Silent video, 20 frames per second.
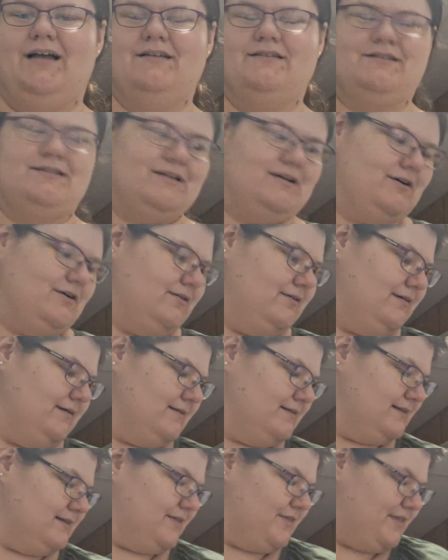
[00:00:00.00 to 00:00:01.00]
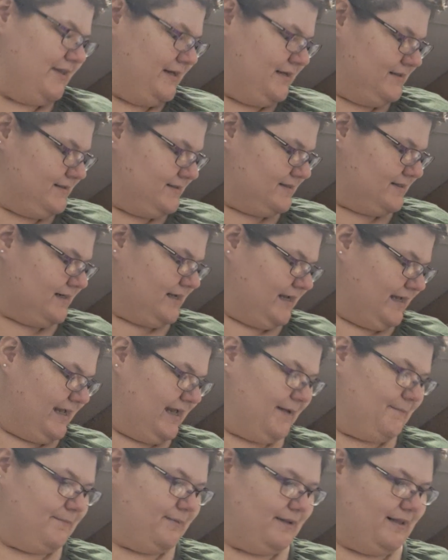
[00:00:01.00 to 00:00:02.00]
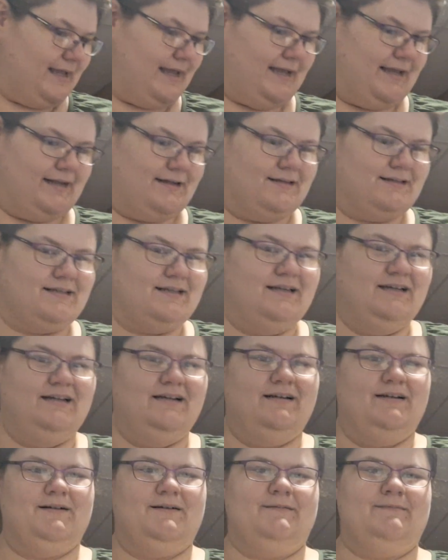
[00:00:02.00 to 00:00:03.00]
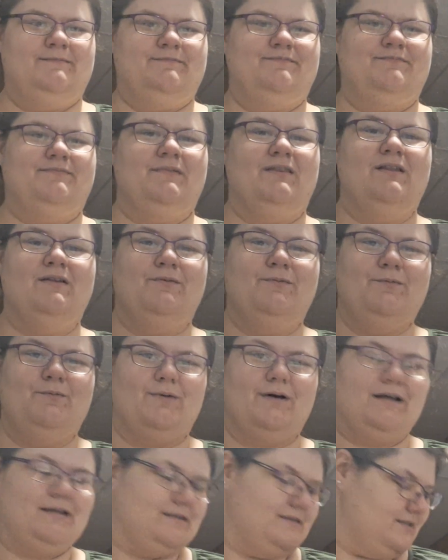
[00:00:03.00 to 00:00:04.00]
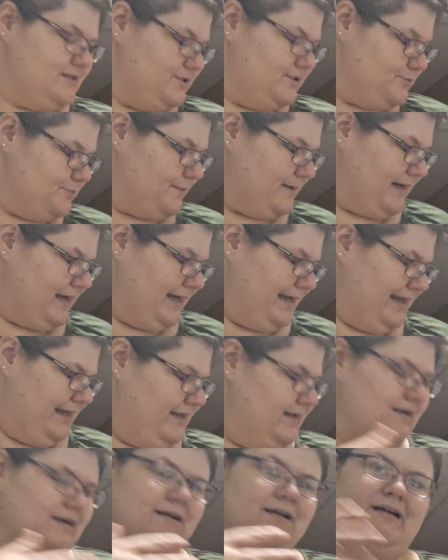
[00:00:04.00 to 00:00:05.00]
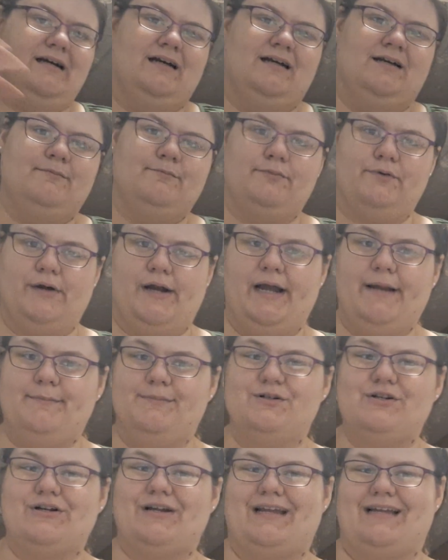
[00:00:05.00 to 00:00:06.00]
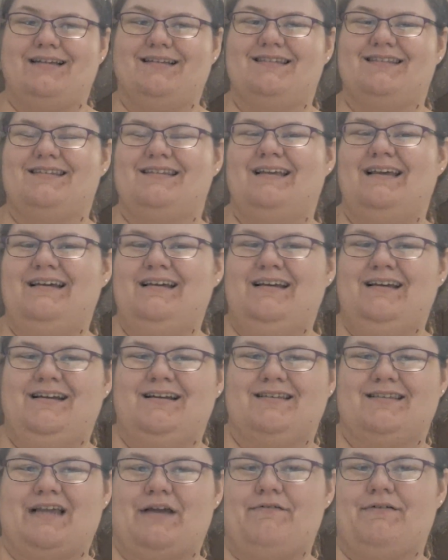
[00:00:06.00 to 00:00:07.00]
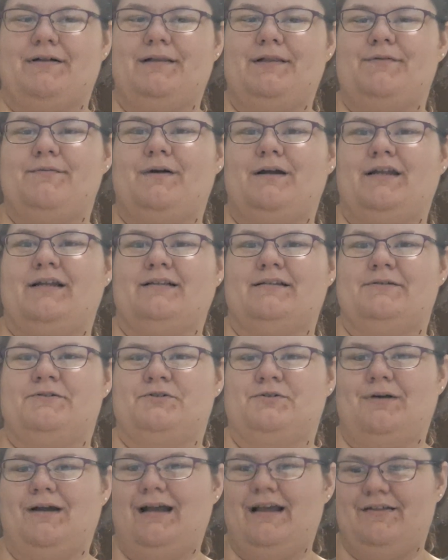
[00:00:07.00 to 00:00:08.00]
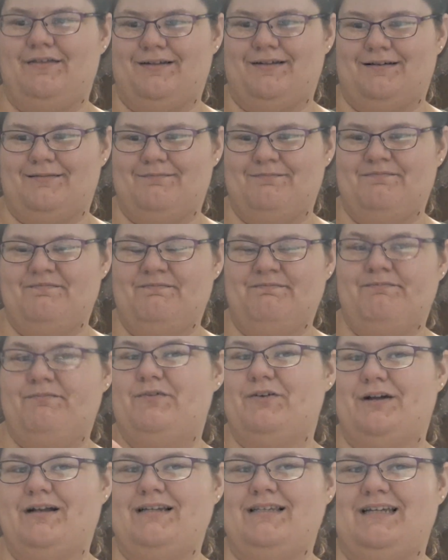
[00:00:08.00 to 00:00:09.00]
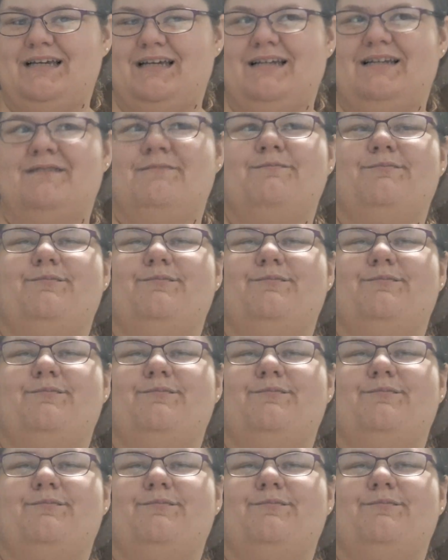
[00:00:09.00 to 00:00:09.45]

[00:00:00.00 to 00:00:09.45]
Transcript: So the things that I had planned was to buy Prime drinks because I really wanted to try them. Granted,